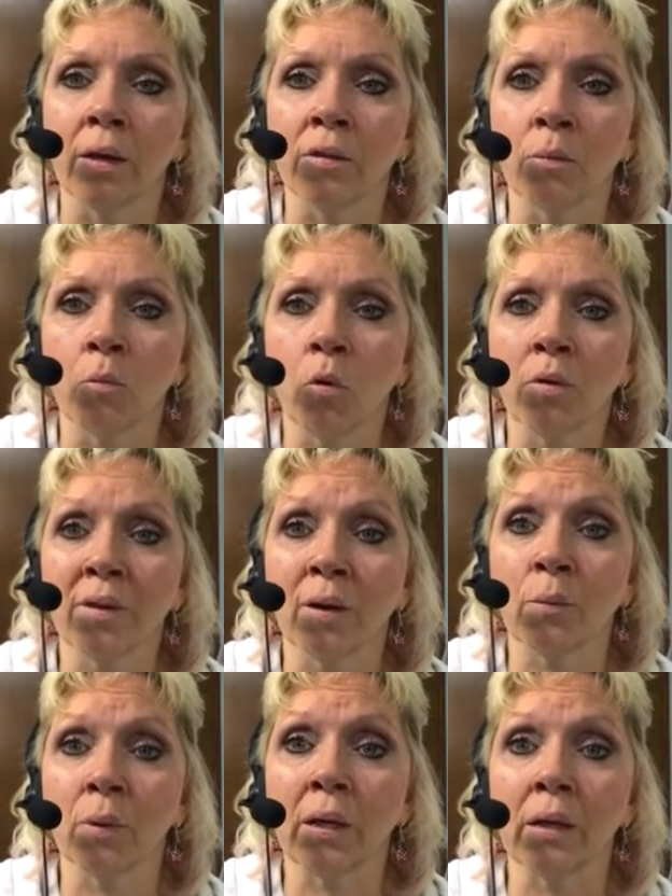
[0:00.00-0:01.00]
the more
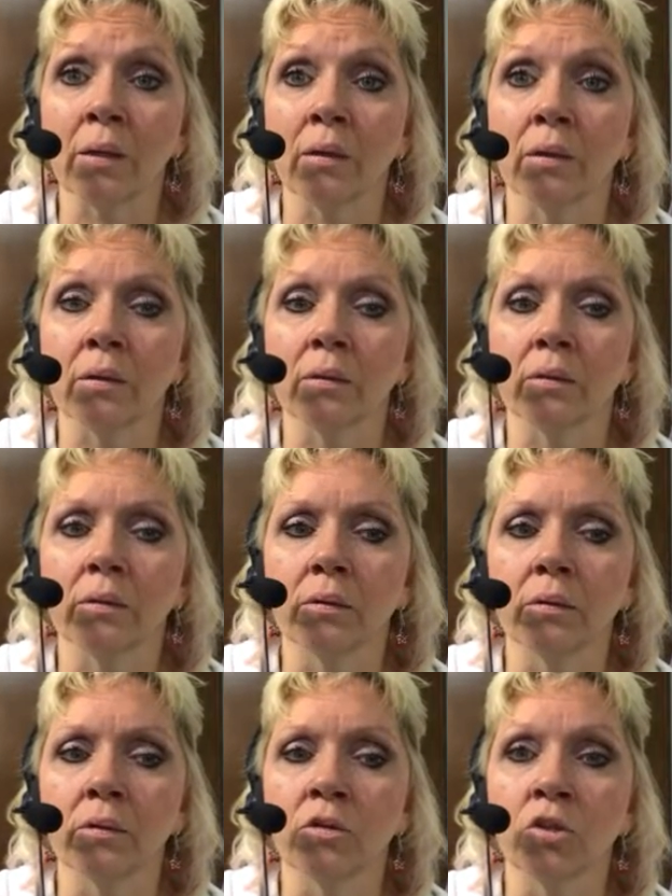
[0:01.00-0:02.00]
that we
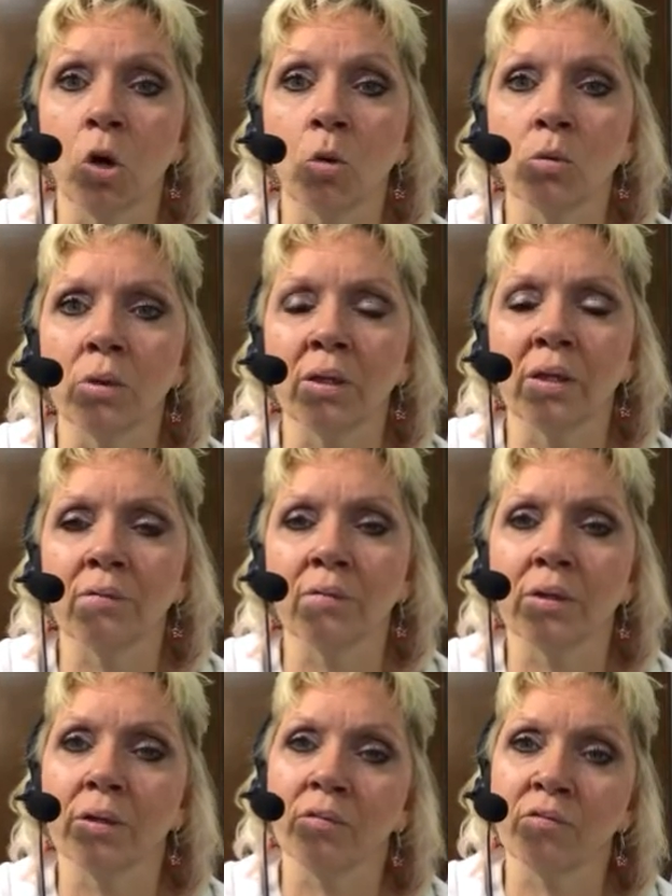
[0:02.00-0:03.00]
don't give
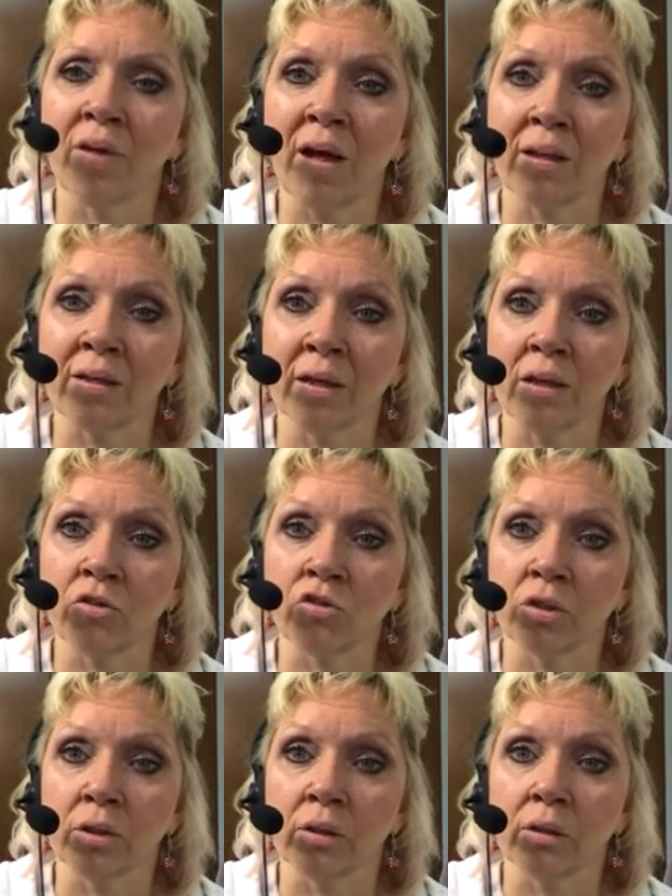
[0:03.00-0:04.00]
it
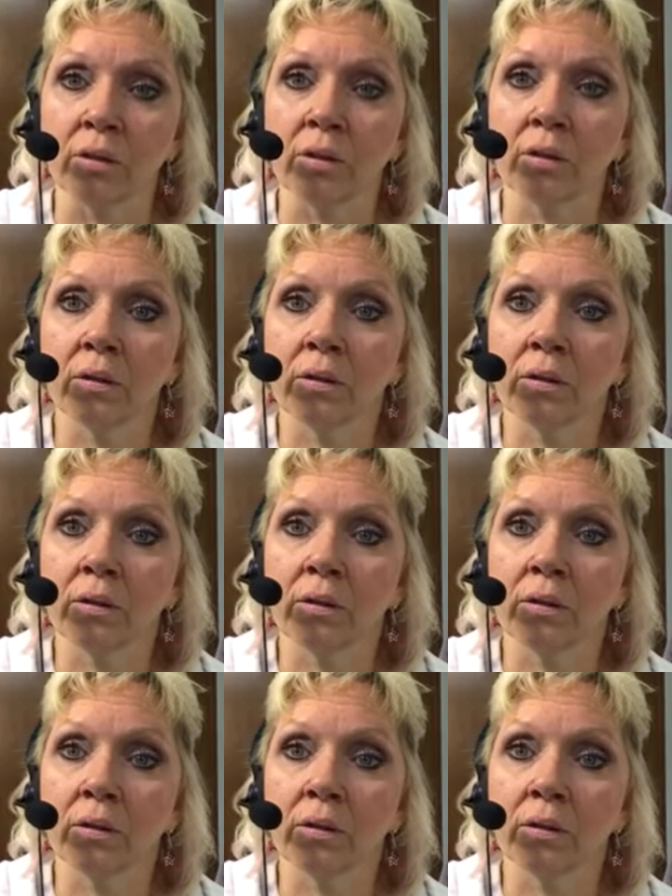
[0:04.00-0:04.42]
validation,